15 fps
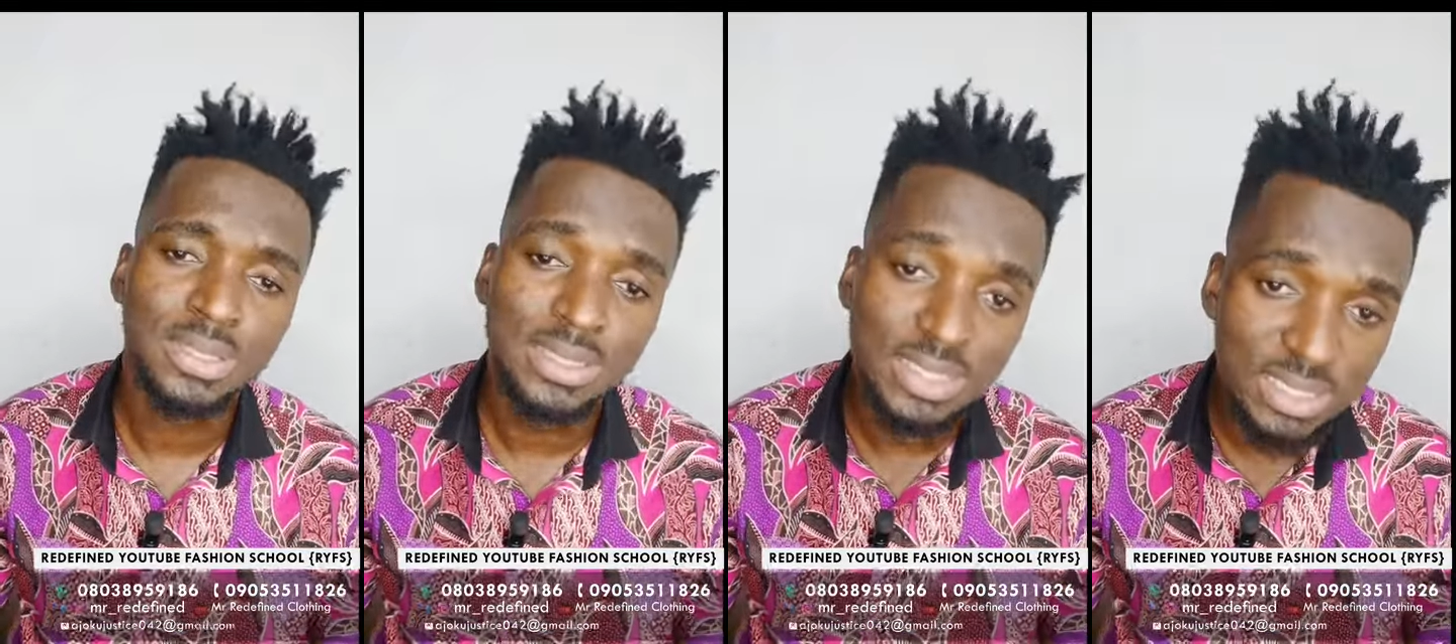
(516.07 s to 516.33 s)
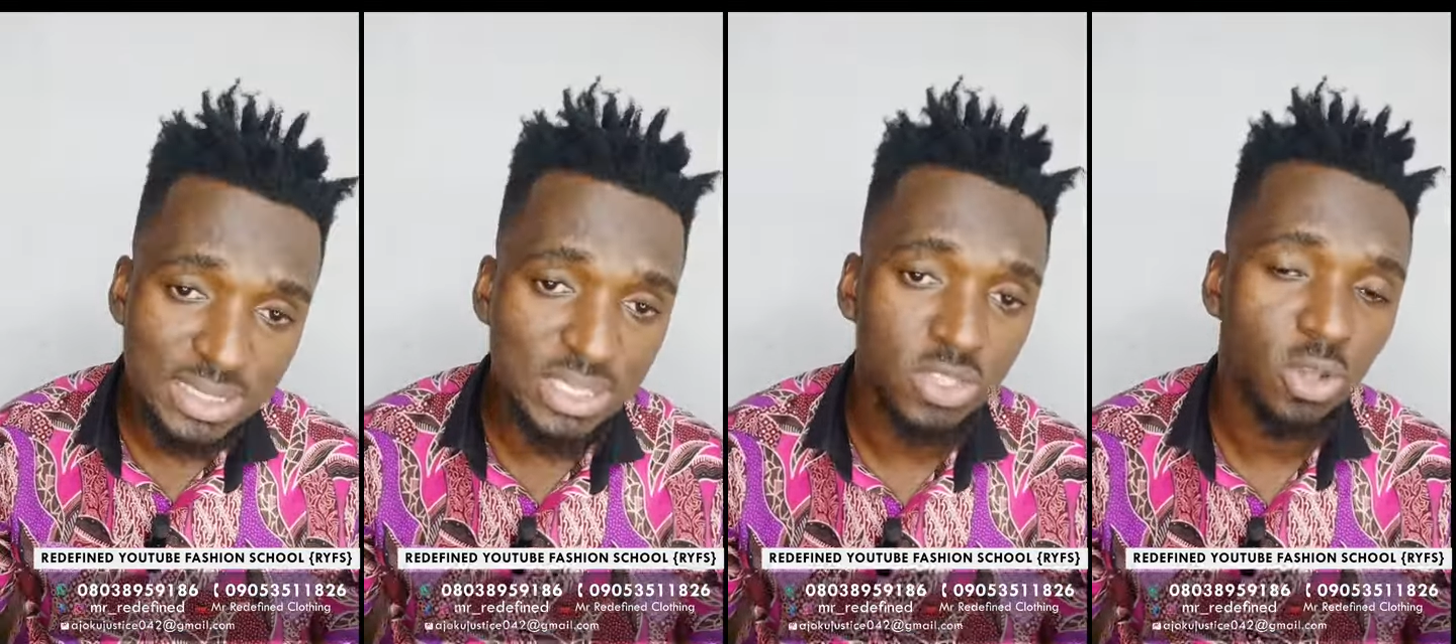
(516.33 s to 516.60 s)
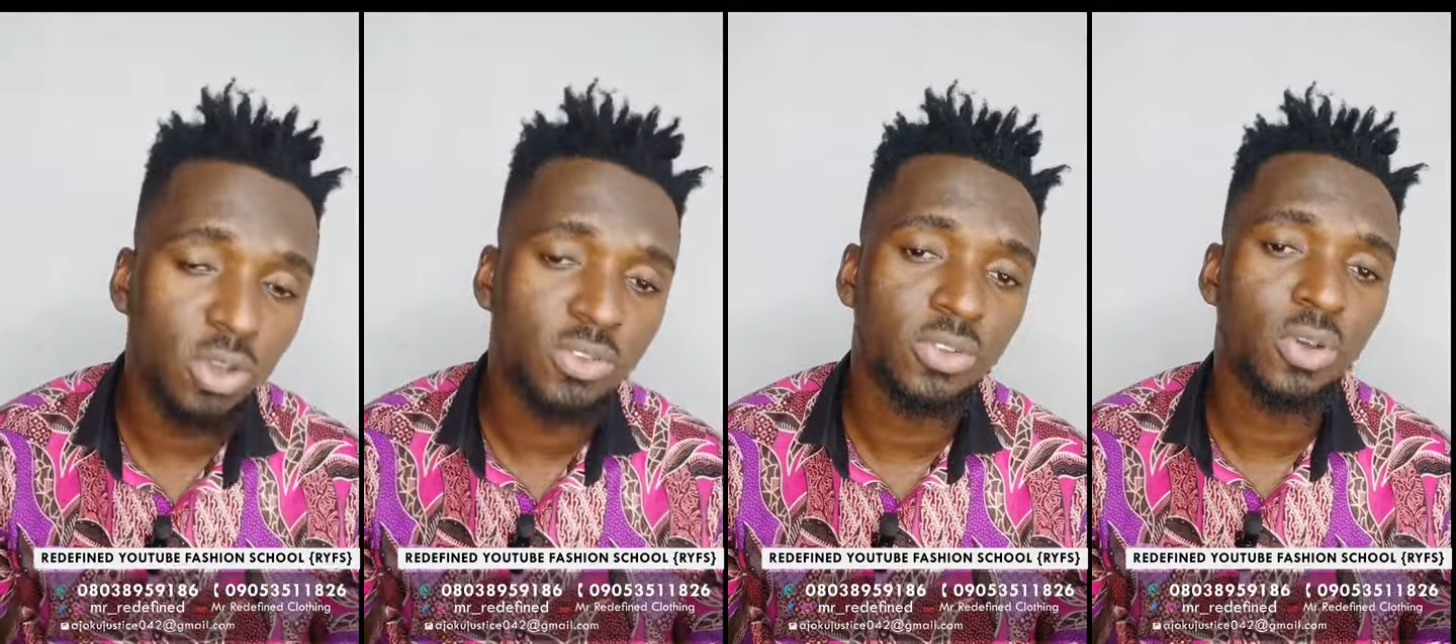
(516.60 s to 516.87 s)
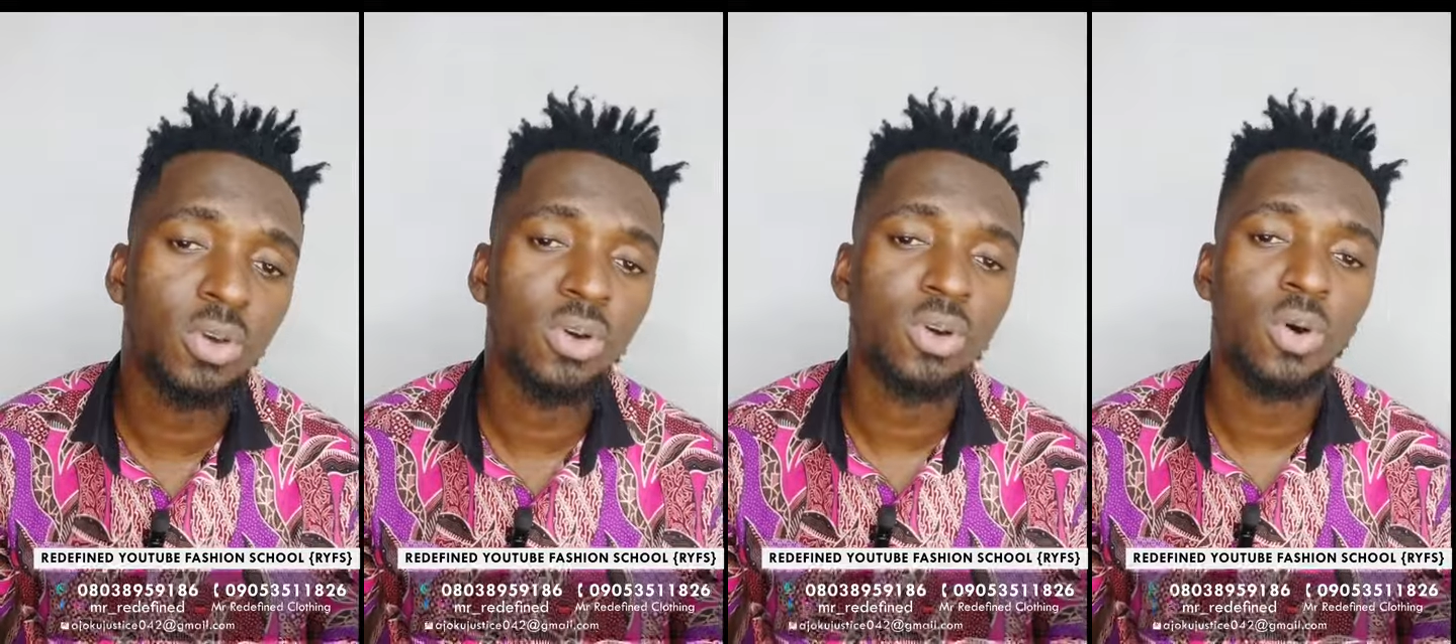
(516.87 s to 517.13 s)
This is
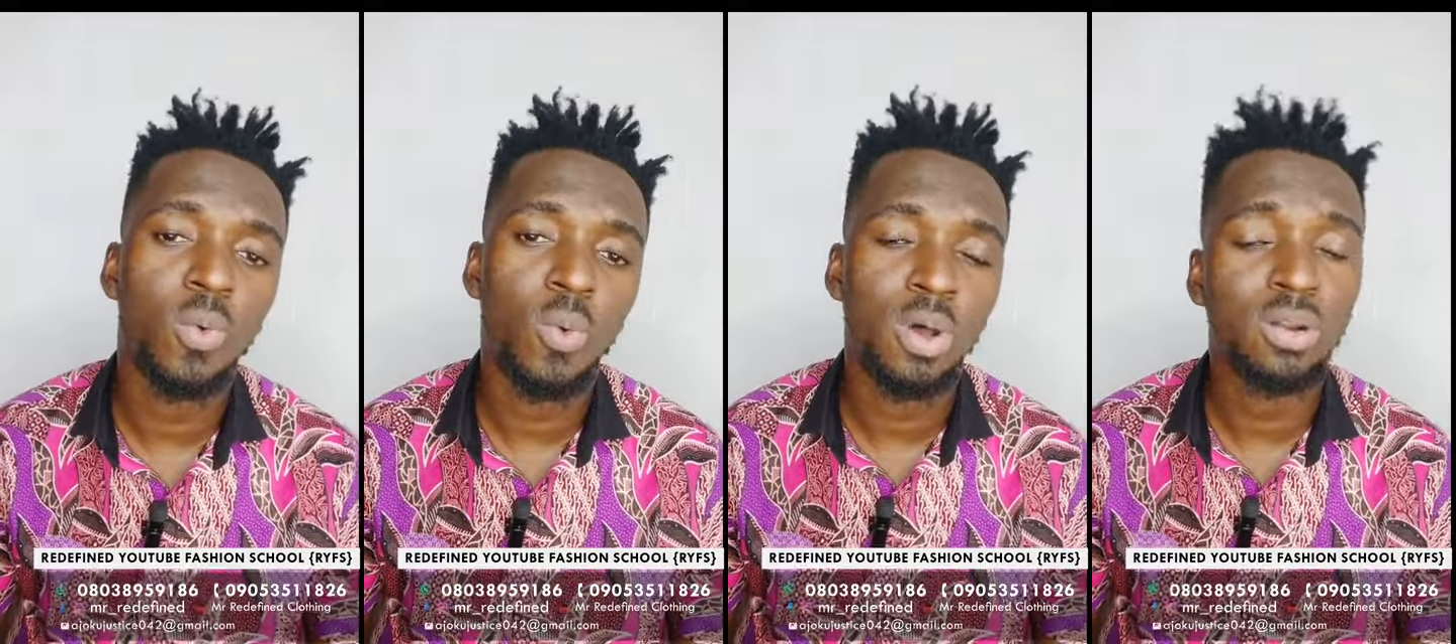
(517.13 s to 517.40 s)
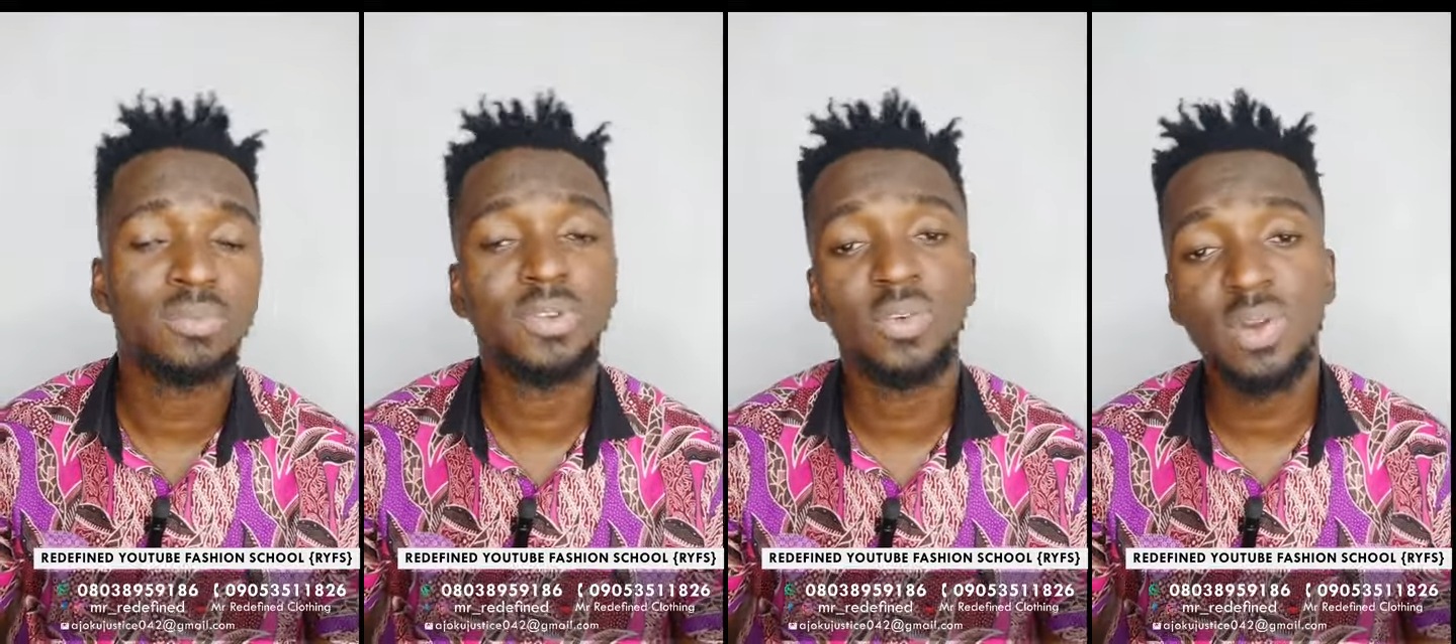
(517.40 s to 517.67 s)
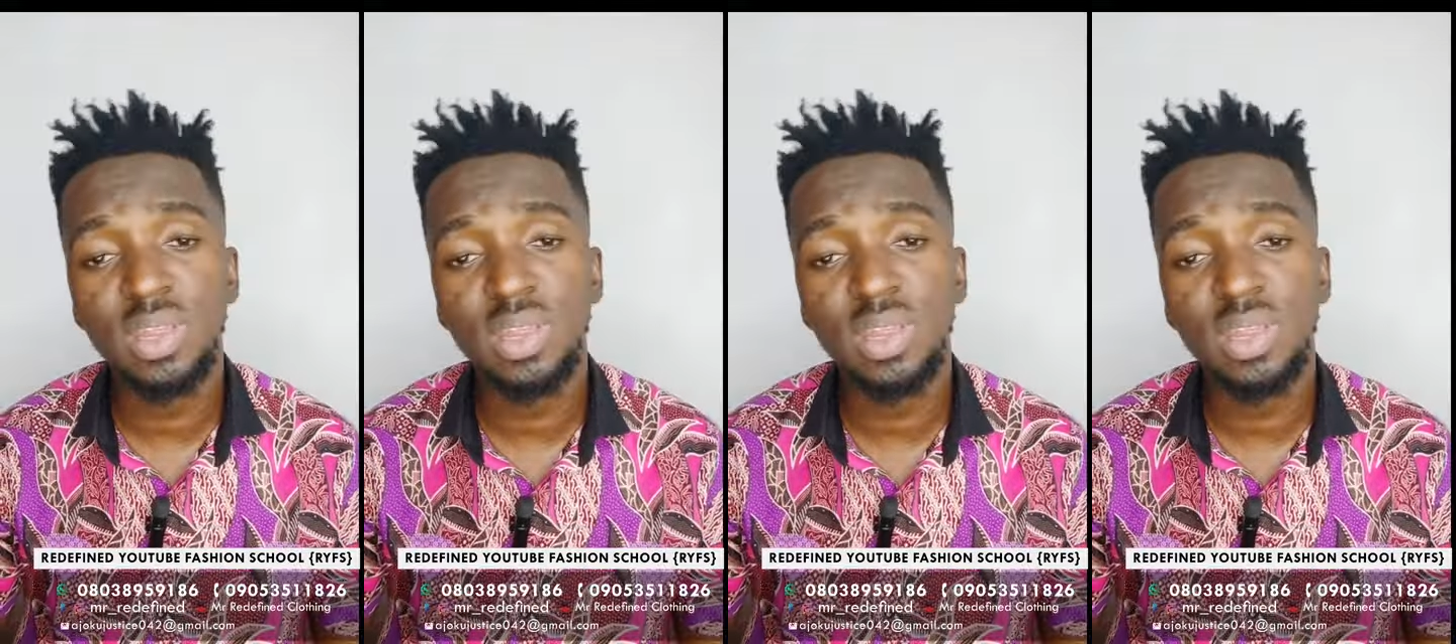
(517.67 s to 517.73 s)
also one of the